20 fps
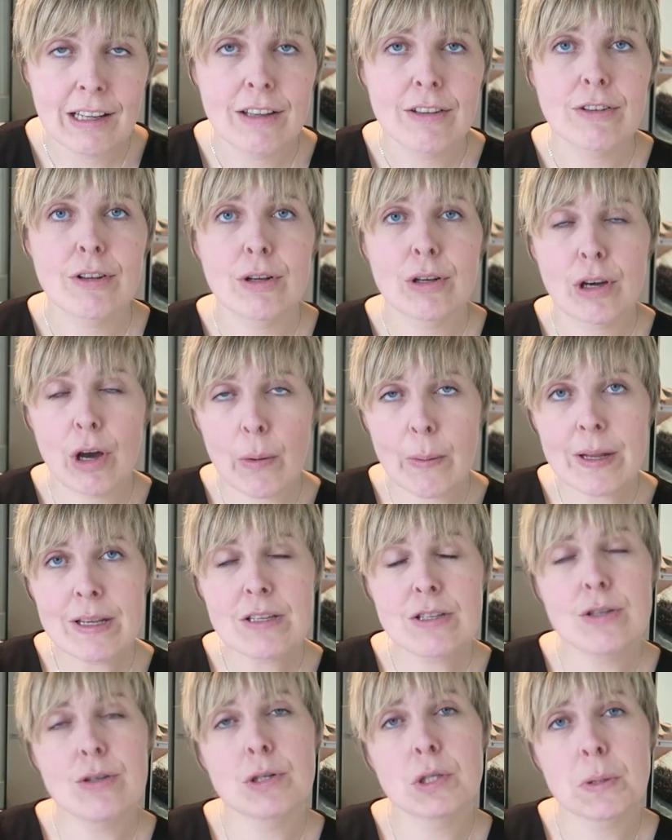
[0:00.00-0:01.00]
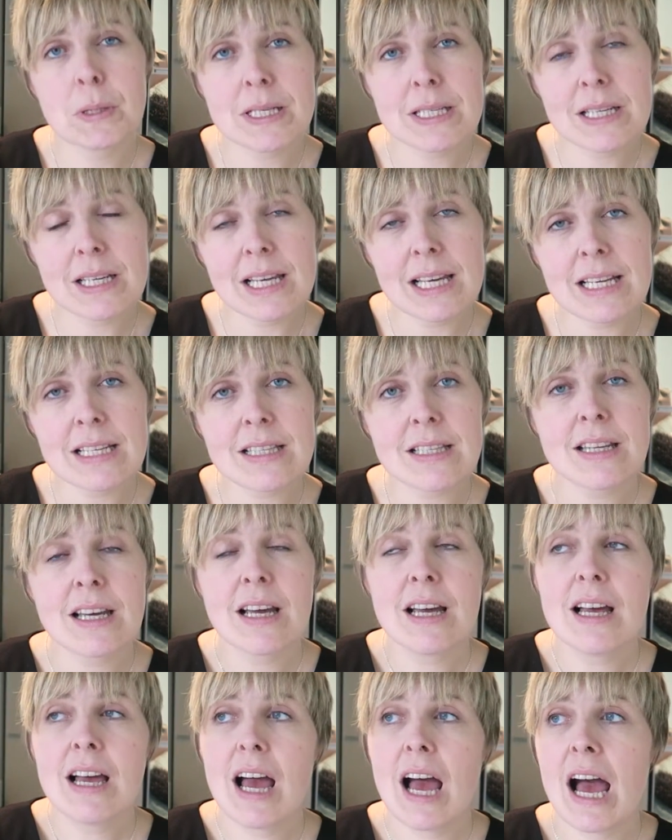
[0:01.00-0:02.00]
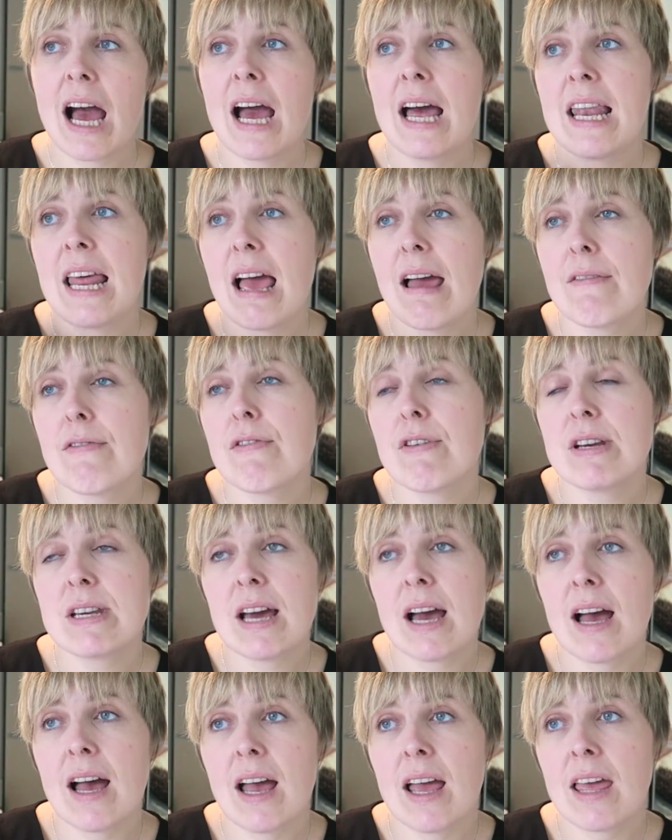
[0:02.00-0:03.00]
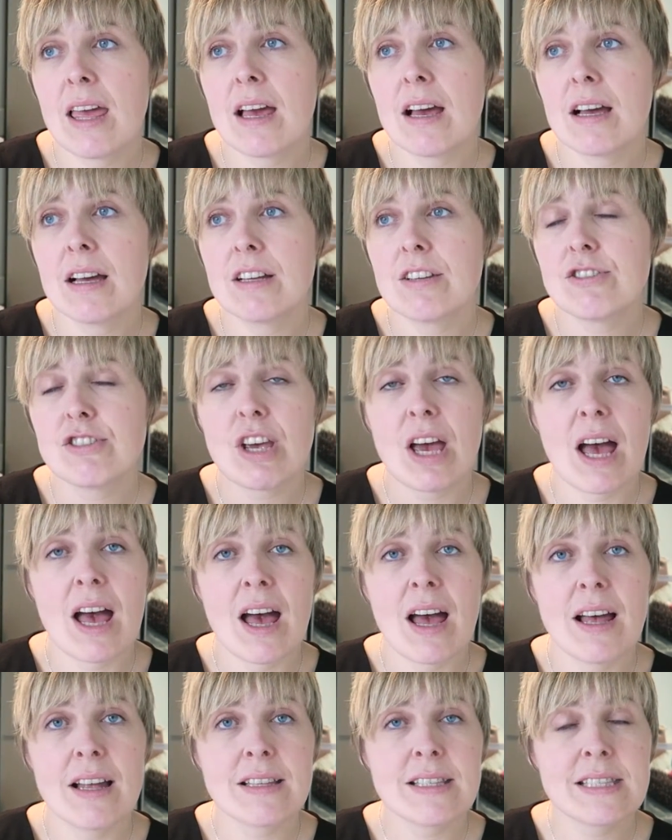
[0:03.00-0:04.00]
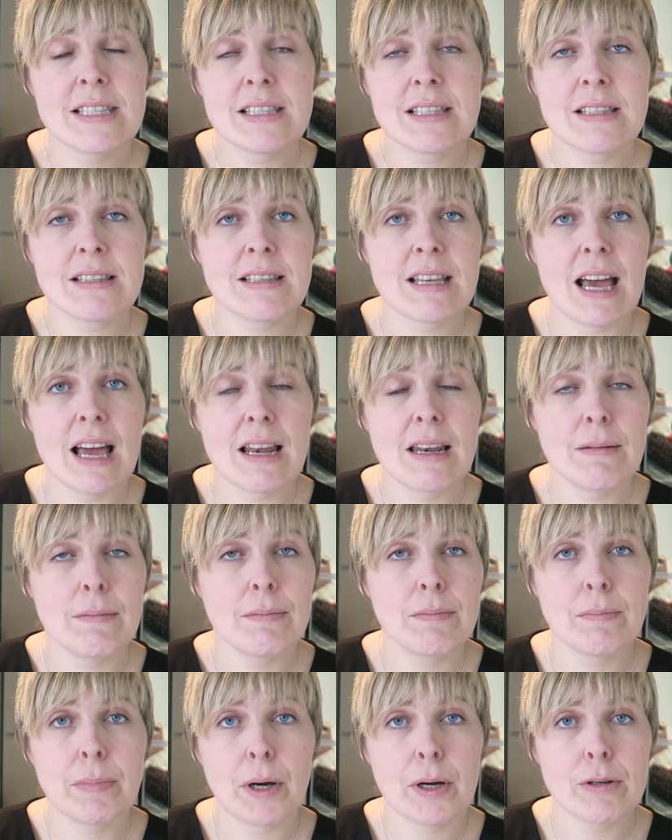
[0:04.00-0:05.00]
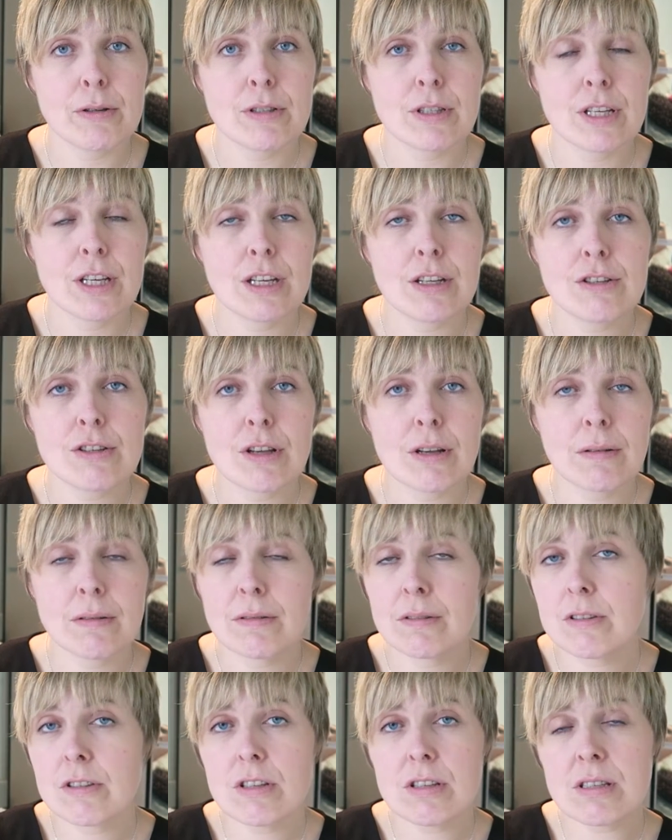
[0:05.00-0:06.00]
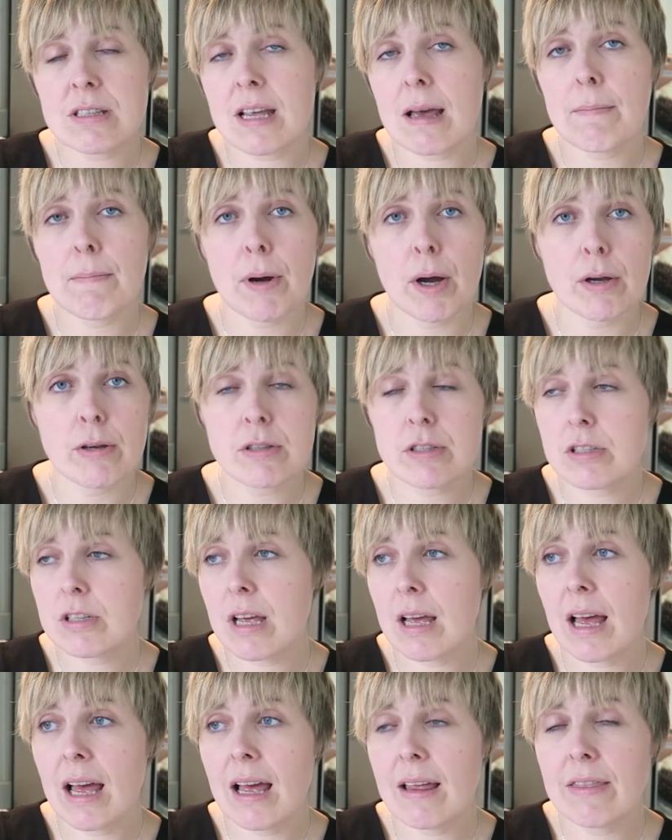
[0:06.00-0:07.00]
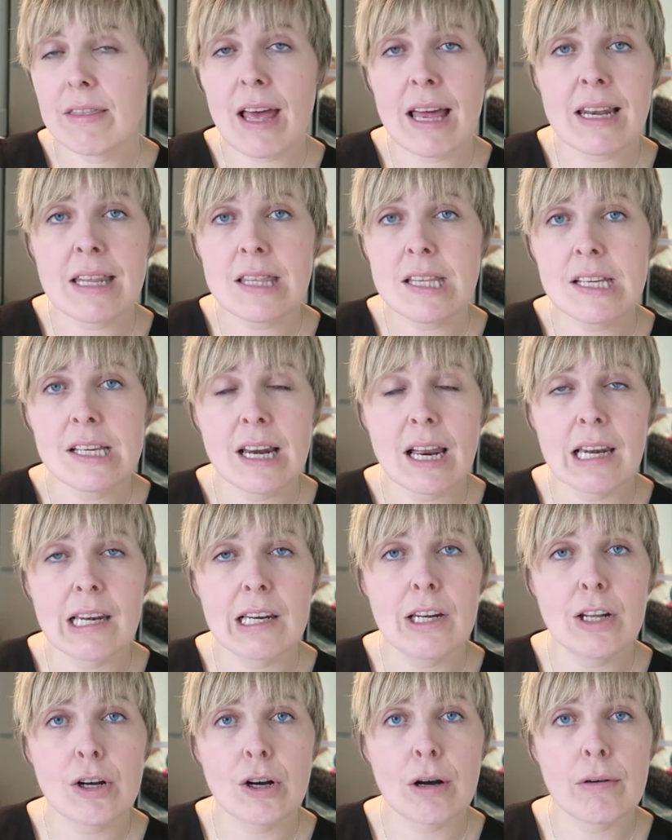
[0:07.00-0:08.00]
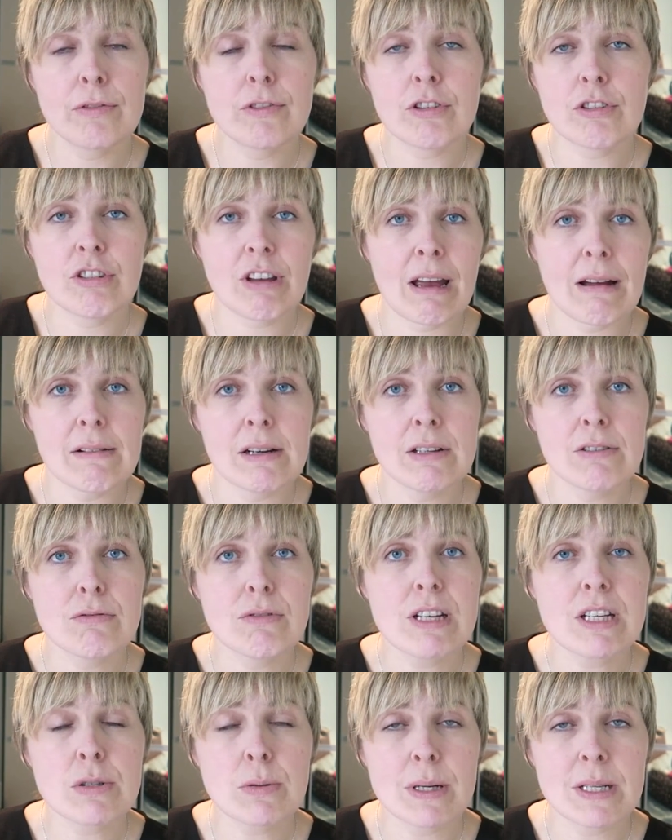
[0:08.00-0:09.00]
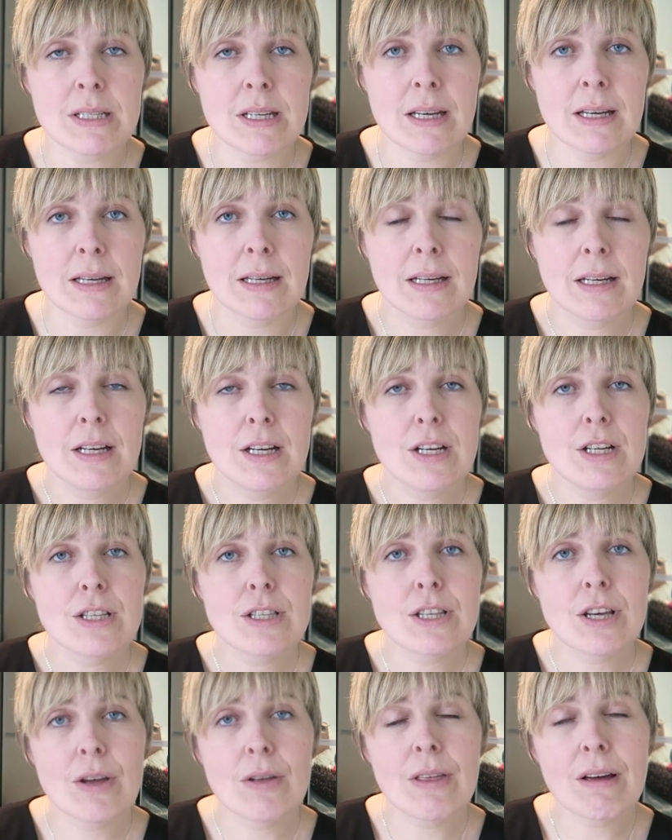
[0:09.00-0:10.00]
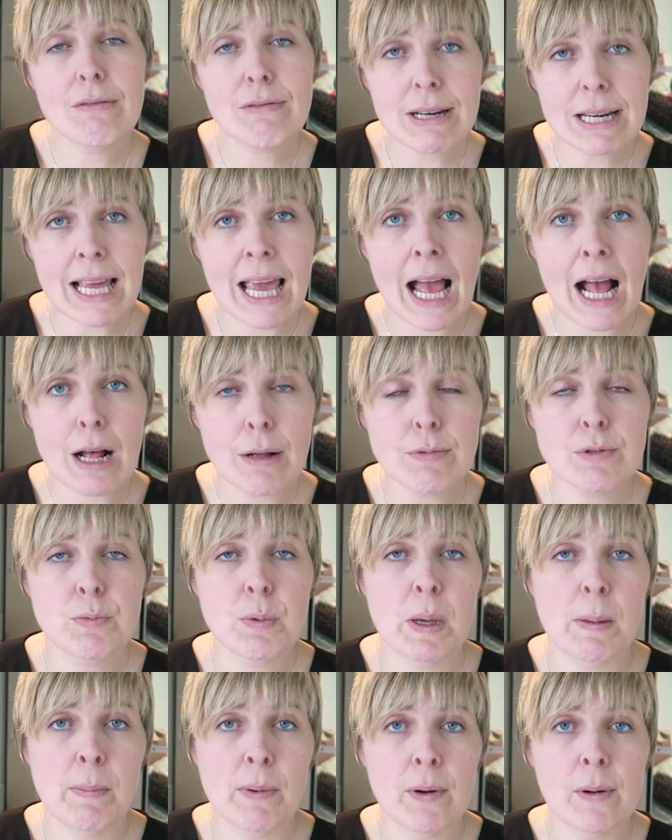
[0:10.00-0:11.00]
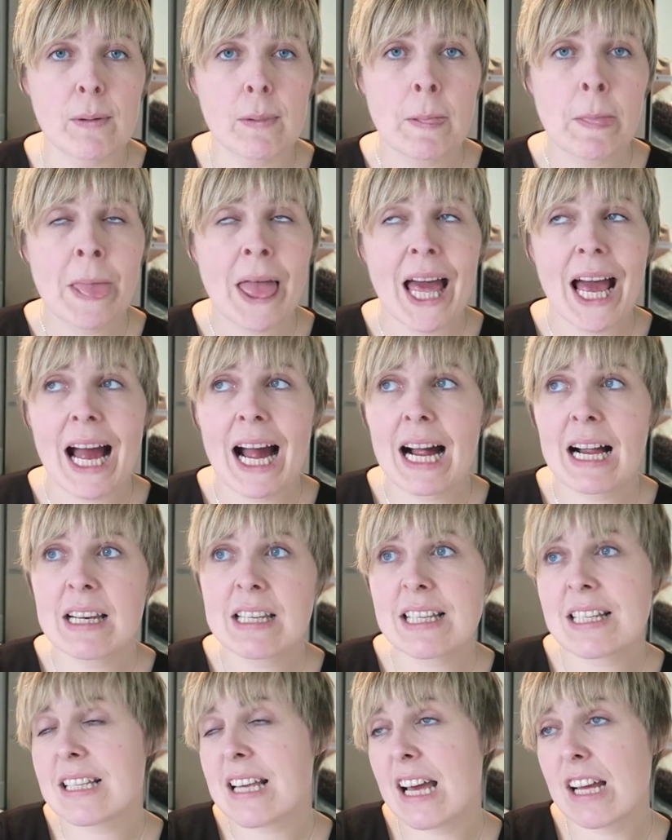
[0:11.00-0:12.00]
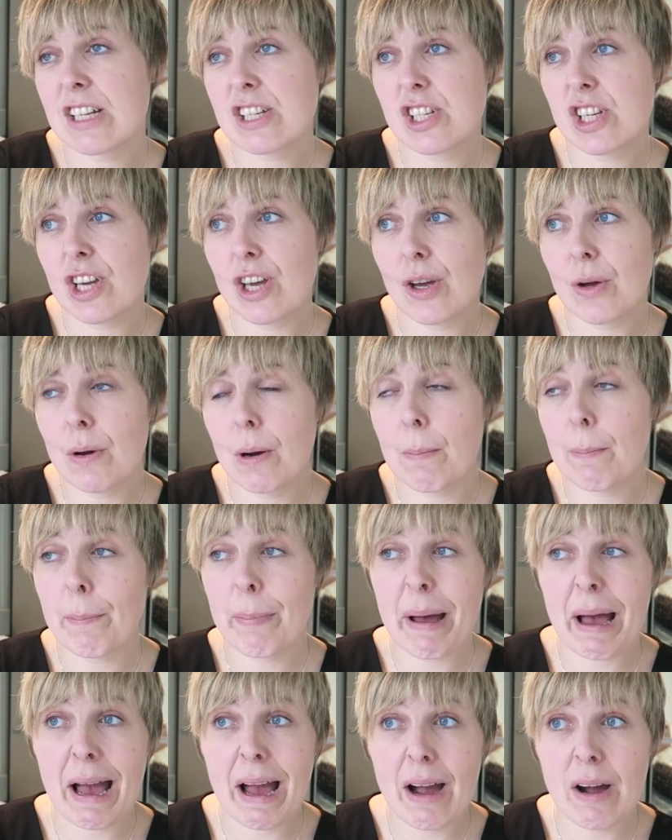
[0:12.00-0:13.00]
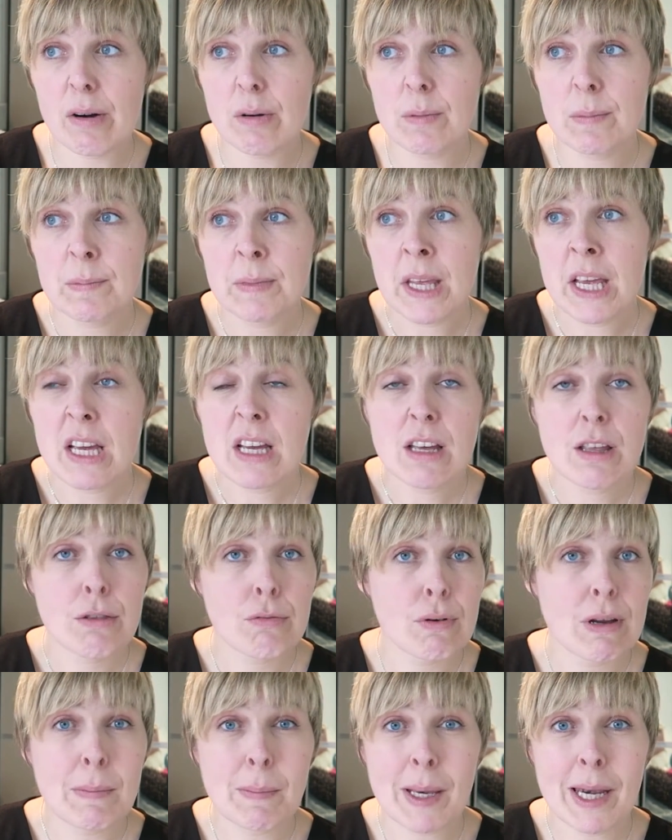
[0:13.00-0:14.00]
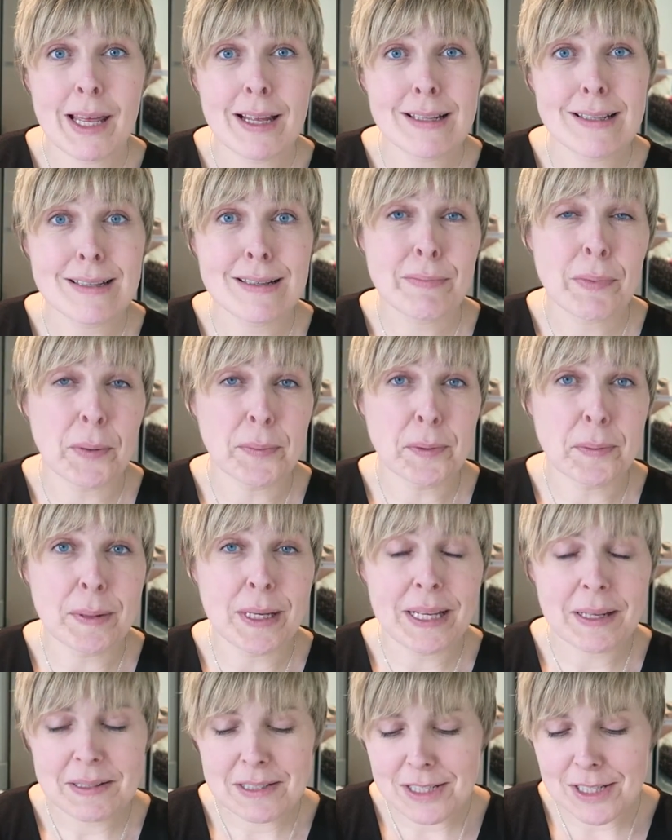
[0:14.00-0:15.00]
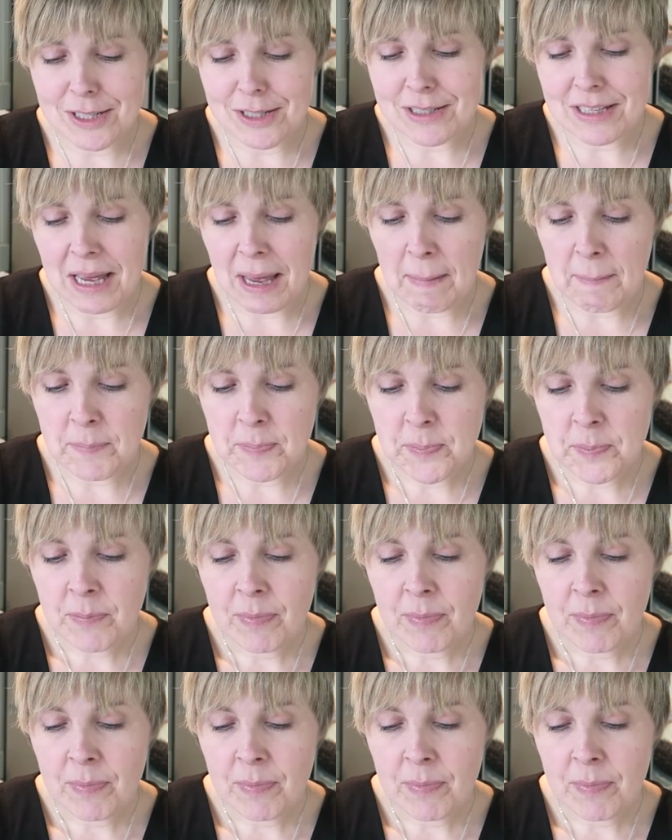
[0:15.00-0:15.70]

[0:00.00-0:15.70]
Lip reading: So go into your Twitter list and every day share 10 posts that you do. Just 10 posts. Anything you like the look of, just share it, retweet it. So that really helps people, and it takes you about 3 minutes probably to do 10.